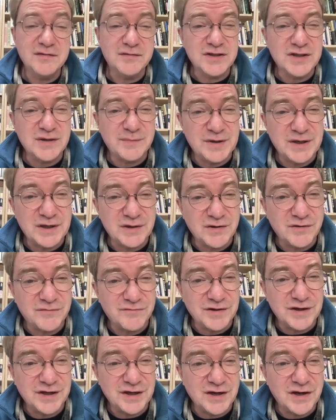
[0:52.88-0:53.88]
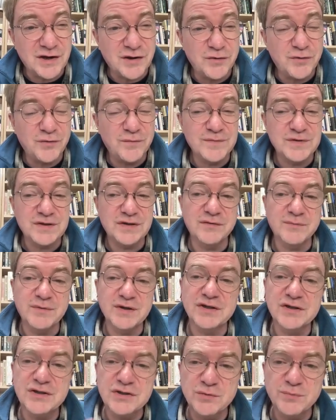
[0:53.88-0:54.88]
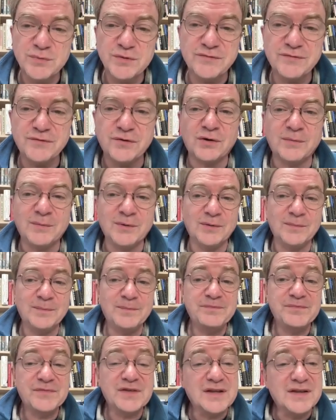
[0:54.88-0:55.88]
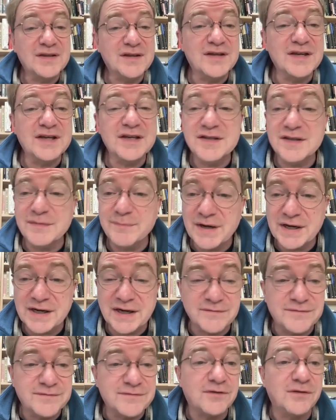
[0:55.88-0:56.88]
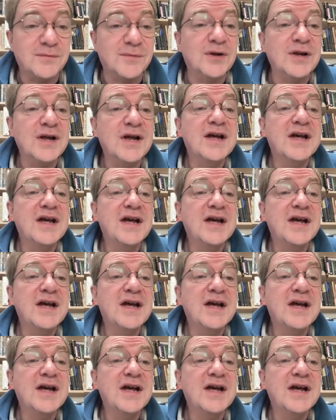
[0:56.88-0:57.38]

somebody you don't really know. So you're being super formal. The things that make it formal.